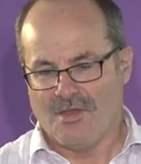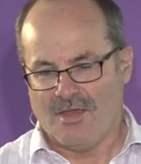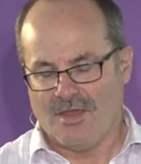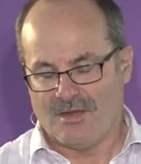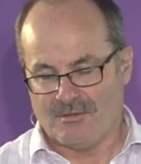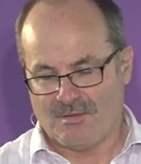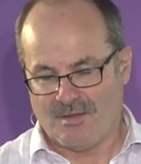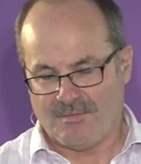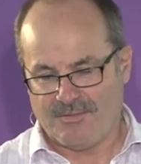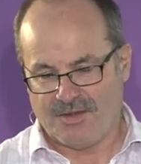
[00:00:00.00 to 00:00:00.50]

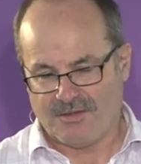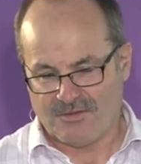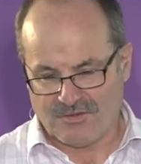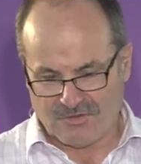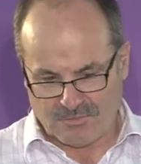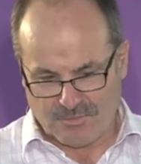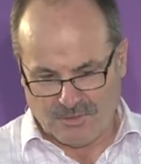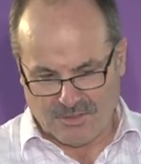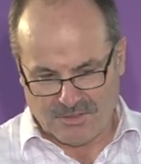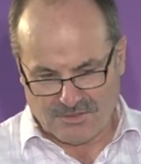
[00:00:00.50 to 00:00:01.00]
And I'm up here to
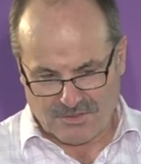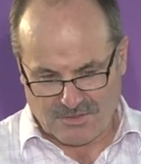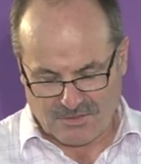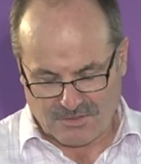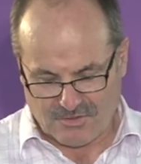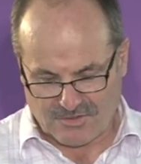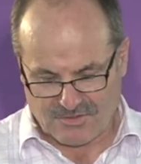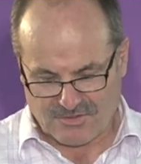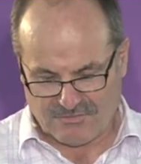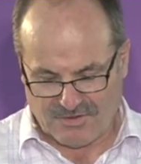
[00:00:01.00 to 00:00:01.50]
speak to
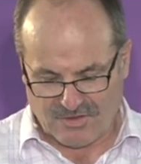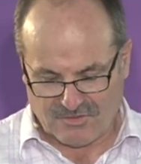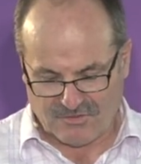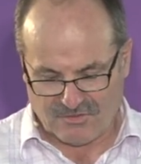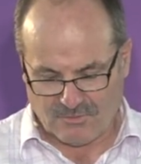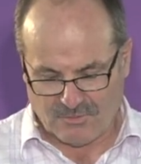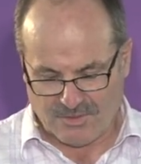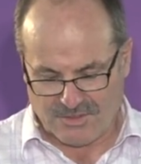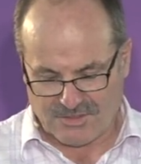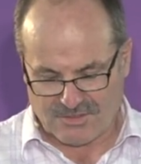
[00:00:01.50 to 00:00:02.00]

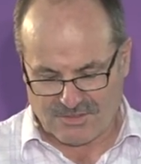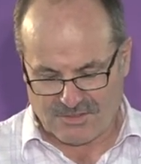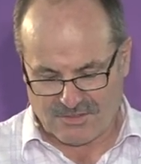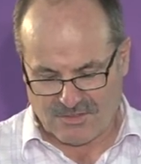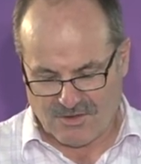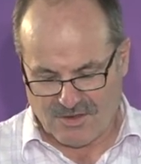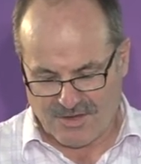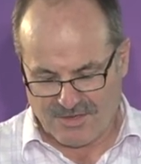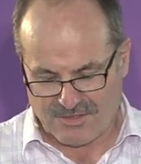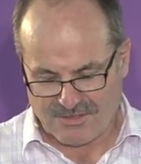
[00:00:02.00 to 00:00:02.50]
Conservation Week
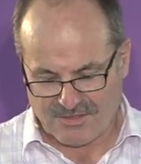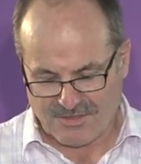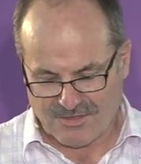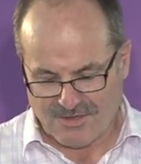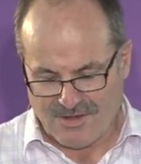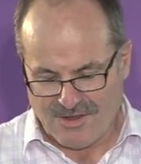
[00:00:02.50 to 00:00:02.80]
tonight